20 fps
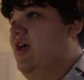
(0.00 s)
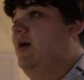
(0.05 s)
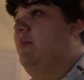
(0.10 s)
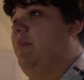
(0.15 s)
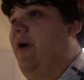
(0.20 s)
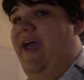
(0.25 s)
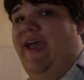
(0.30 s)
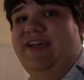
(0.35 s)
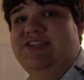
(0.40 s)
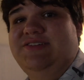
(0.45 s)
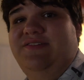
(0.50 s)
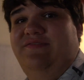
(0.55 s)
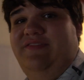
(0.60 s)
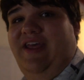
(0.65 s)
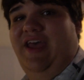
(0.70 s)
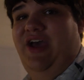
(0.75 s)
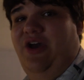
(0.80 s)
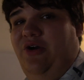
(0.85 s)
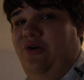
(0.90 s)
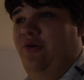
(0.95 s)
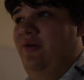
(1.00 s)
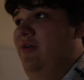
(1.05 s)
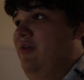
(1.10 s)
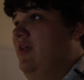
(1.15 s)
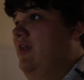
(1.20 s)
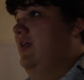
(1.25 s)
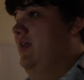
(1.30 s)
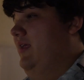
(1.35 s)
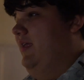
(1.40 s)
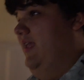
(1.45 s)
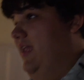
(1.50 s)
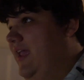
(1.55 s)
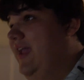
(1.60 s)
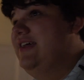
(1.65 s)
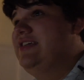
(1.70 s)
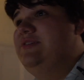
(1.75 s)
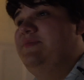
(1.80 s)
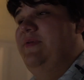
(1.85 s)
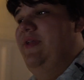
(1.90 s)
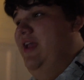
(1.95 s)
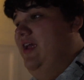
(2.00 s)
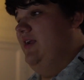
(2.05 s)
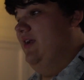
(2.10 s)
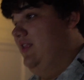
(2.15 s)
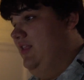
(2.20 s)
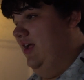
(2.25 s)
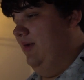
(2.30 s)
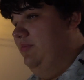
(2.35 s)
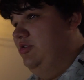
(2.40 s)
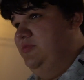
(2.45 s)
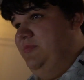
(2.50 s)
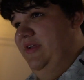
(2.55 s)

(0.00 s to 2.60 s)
But as of now, ESPN Club is